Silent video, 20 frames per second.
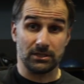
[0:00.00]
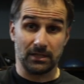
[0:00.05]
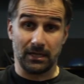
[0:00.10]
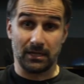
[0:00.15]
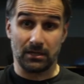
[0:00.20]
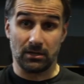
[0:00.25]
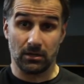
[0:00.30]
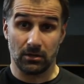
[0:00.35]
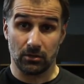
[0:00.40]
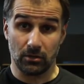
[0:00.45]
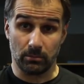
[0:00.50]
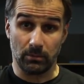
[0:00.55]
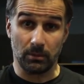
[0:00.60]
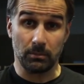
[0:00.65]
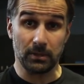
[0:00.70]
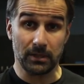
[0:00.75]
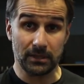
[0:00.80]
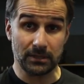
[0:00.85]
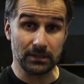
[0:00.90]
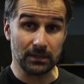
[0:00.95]
to get your
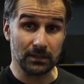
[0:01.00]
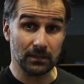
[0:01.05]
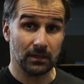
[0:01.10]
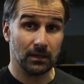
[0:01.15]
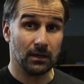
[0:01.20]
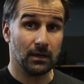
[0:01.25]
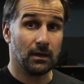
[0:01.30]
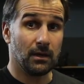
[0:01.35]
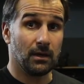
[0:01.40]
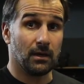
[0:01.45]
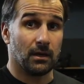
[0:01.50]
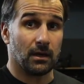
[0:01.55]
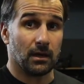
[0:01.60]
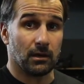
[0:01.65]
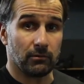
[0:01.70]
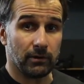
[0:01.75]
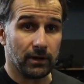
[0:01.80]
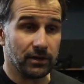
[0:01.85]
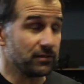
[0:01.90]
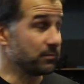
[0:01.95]
mobility
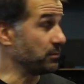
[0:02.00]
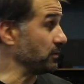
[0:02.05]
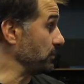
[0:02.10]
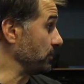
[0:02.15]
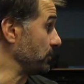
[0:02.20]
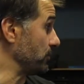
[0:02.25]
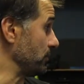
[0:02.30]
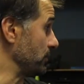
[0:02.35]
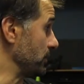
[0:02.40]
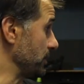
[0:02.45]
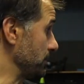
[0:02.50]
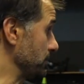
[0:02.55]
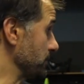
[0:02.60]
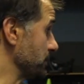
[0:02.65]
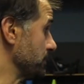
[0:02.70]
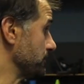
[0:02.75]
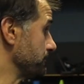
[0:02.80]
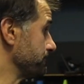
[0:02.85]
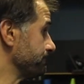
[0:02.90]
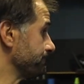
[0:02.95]
and range of movement through the
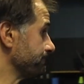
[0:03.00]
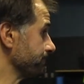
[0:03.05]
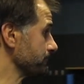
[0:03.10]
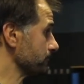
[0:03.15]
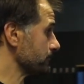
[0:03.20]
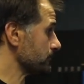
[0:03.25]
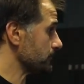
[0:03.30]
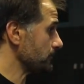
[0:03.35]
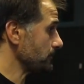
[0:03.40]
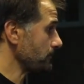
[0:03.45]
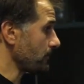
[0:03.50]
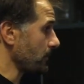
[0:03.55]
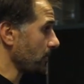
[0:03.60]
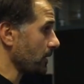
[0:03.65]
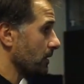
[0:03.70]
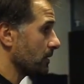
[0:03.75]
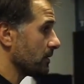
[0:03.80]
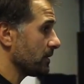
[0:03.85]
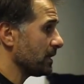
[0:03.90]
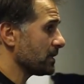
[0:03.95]
hips.
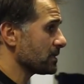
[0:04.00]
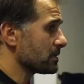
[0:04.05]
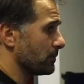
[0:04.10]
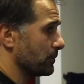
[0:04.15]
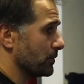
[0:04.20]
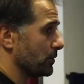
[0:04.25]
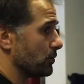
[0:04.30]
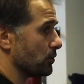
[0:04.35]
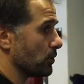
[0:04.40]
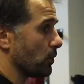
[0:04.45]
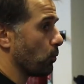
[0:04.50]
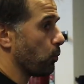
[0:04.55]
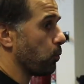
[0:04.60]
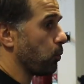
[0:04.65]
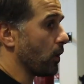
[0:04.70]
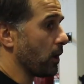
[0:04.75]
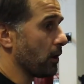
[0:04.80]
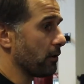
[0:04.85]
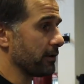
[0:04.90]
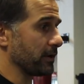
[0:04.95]
Next, I'm going to do a
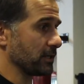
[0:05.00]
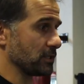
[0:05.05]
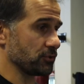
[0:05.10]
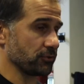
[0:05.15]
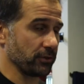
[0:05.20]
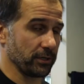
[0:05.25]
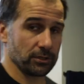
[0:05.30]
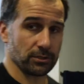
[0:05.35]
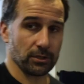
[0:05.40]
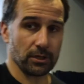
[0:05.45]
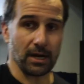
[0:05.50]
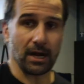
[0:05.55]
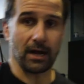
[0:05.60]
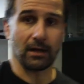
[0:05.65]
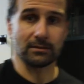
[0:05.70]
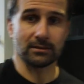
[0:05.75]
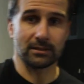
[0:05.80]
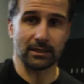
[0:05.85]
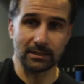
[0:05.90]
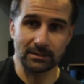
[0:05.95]
warrior stretch, so an
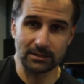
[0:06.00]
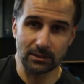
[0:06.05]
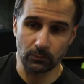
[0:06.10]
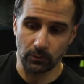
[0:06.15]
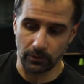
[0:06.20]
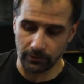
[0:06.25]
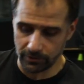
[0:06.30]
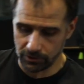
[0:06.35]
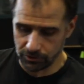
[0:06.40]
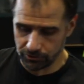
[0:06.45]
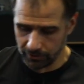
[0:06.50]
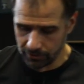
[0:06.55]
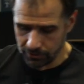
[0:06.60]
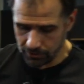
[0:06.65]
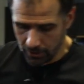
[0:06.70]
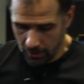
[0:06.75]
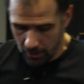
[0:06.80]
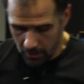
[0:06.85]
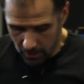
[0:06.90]
alternating warrior stretch.